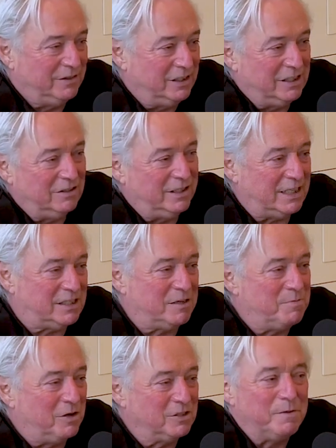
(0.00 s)
You know, that's the
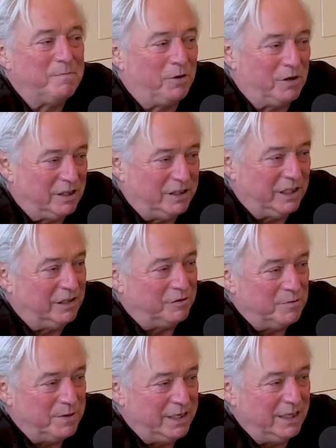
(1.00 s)
most important thing
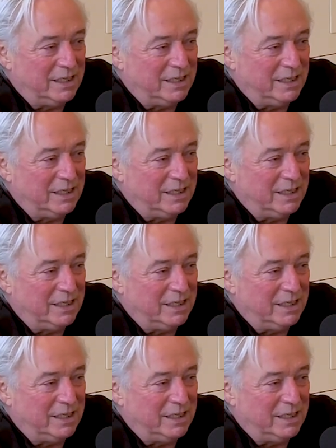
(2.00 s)
for me.